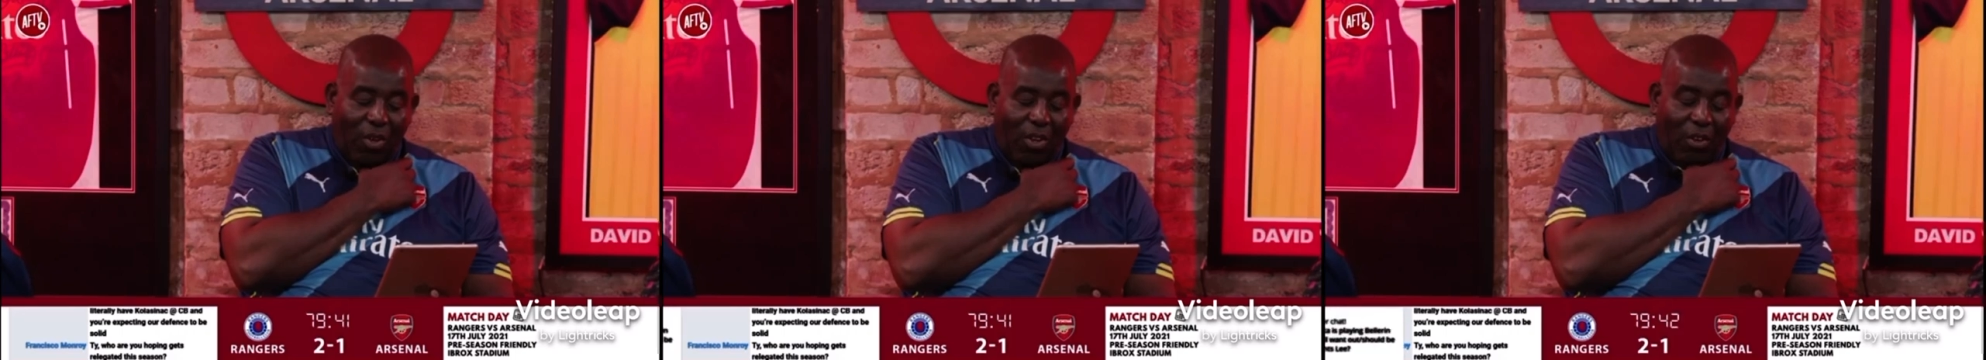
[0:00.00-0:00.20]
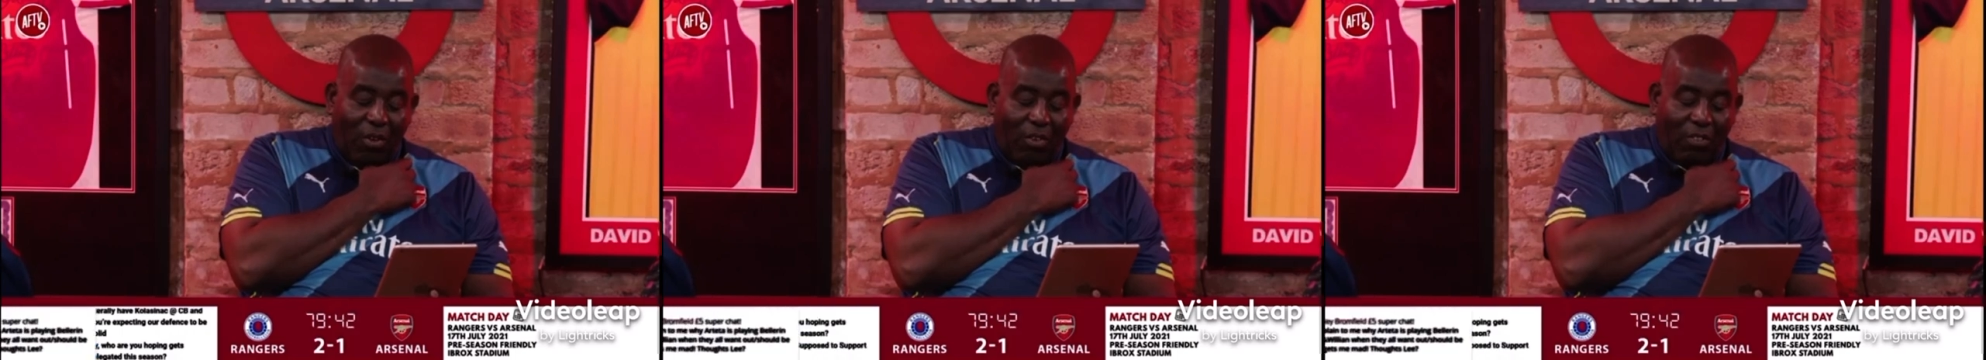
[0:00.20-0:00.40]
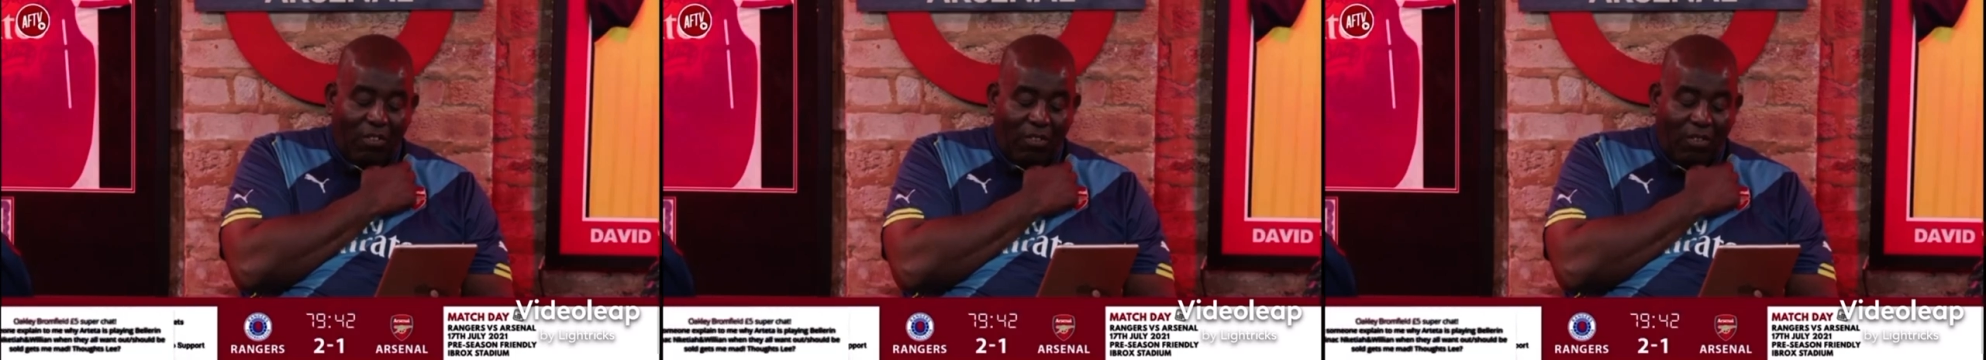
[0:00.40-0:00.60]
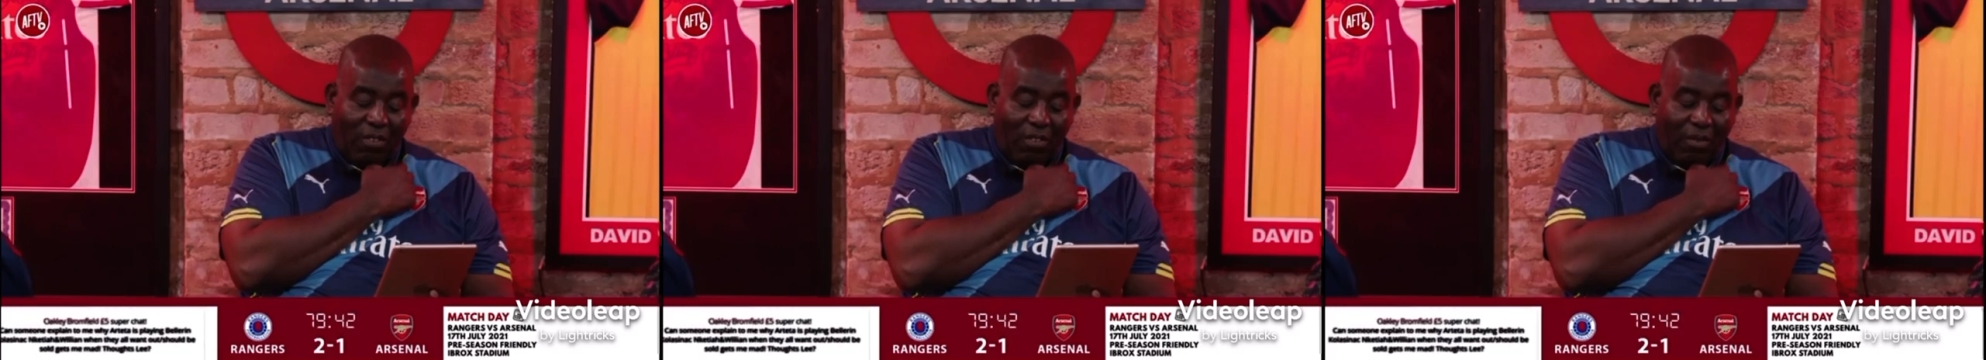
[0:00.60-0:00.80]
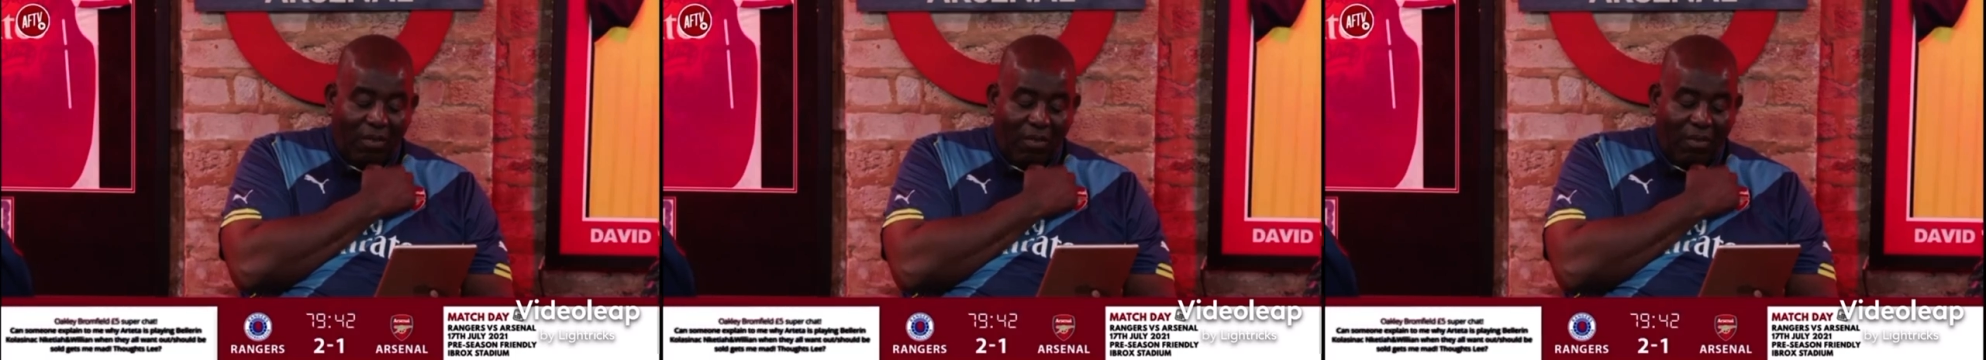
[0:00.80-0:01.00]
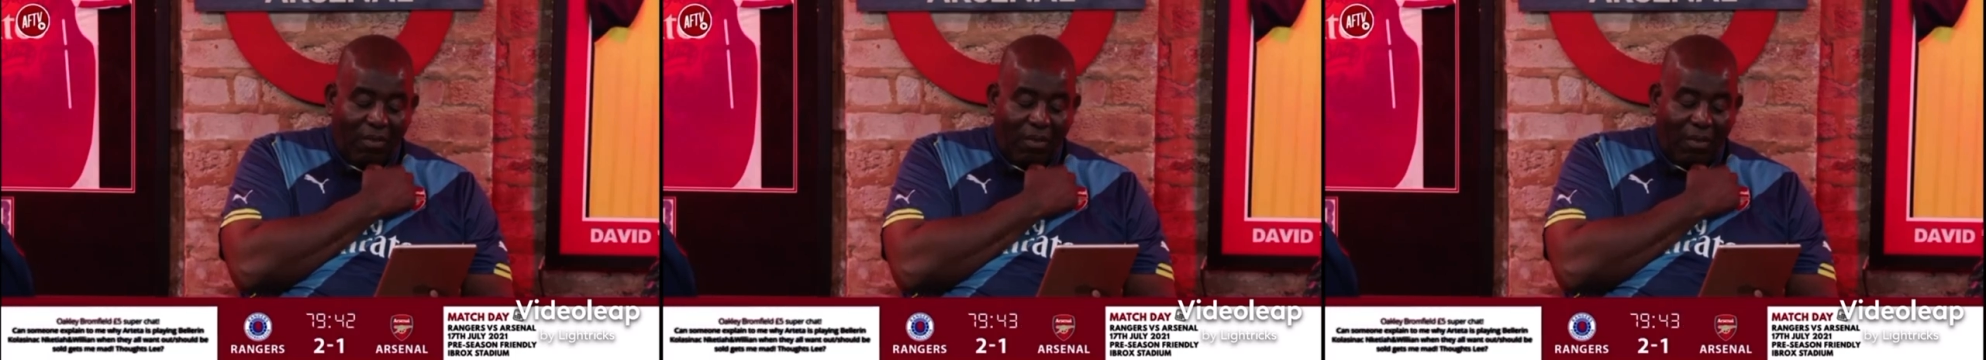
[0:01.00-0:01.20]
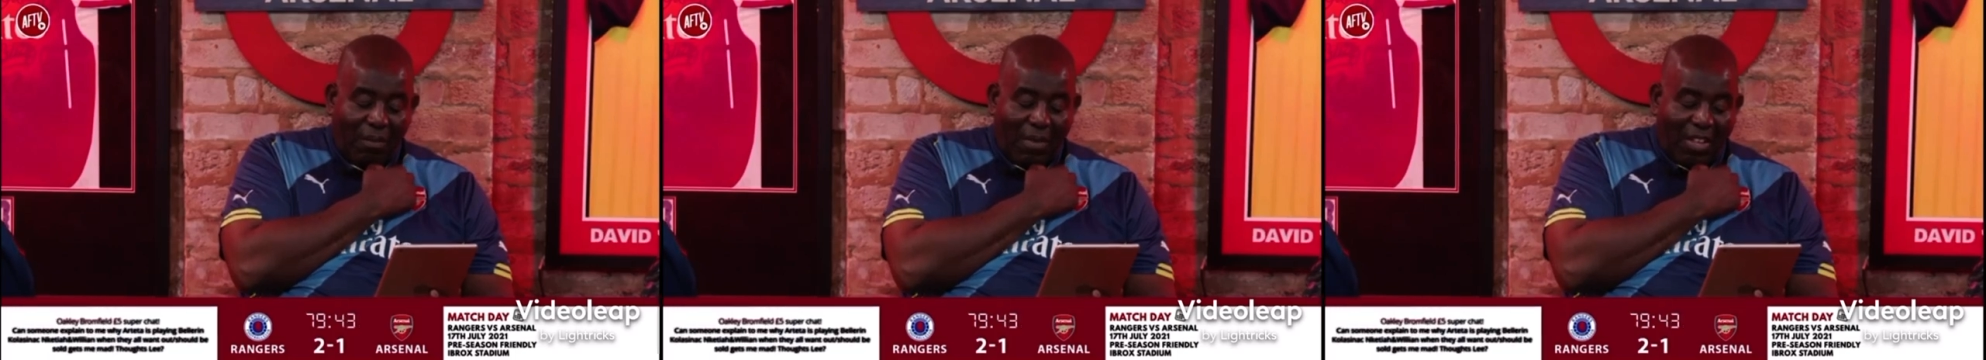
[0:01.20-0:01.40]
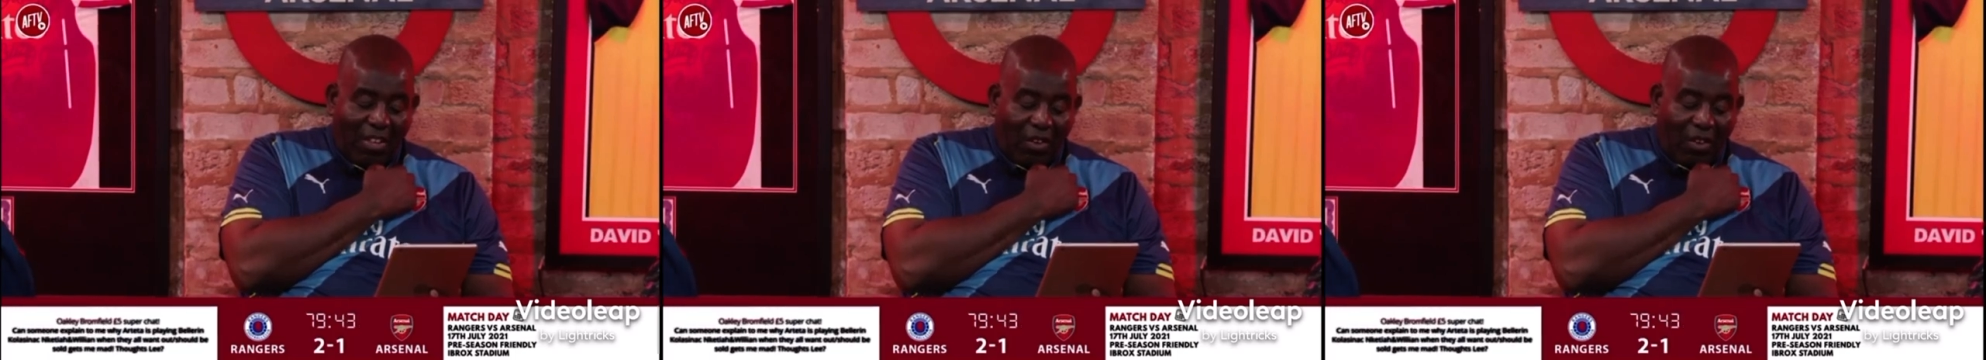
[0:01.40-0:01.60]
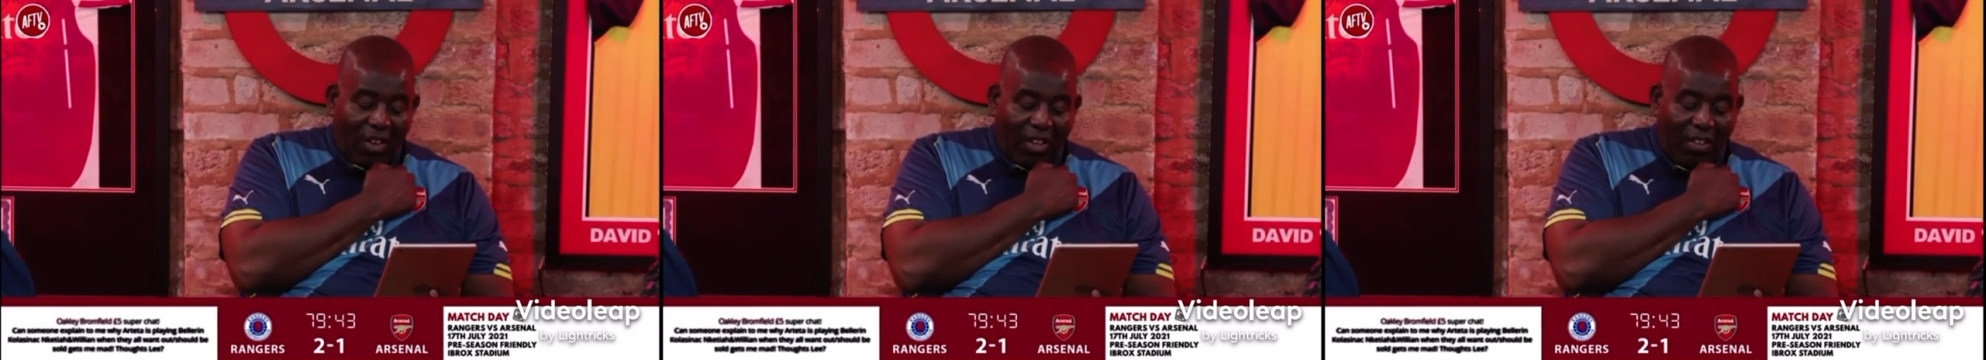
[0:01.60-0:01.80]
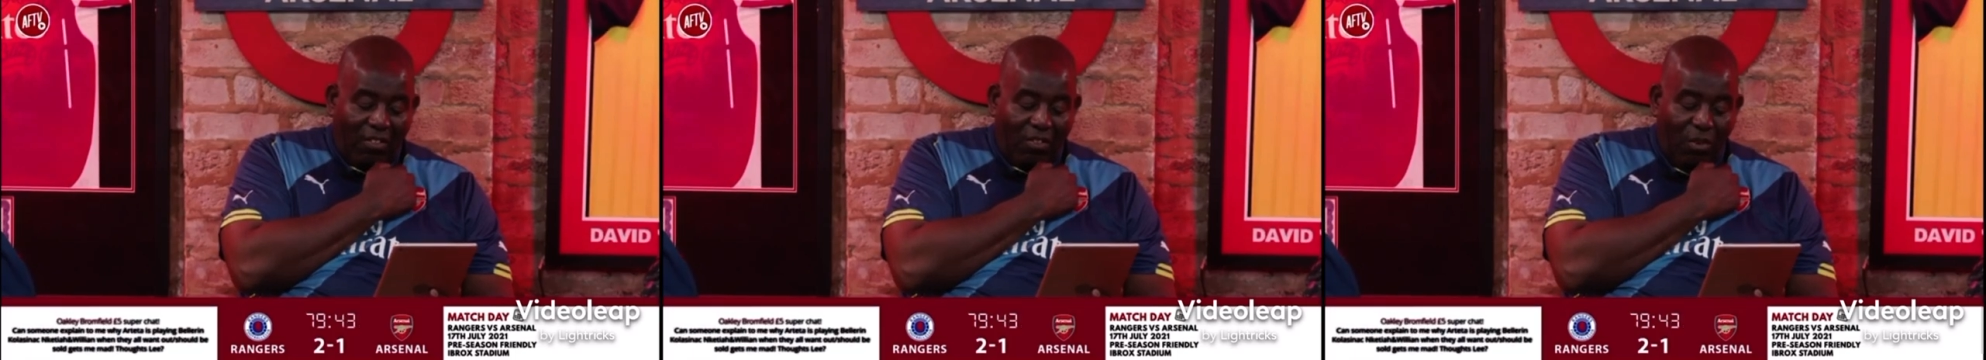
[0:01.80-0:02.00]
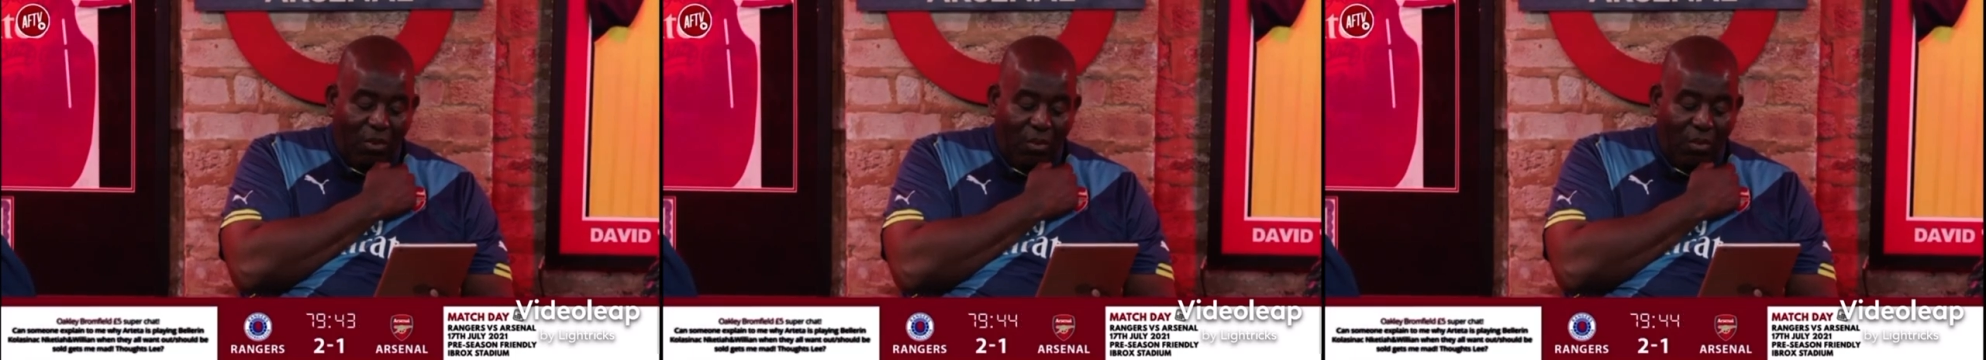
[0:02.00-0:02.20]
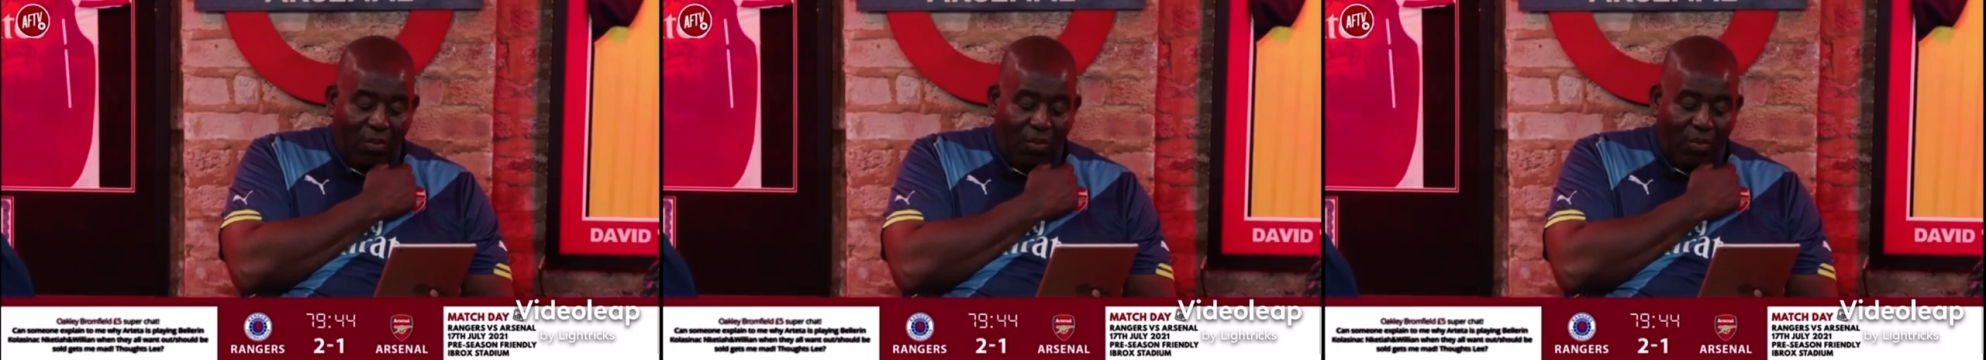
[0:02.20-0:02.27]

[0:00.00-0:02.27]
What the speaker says: loss, Man United 2?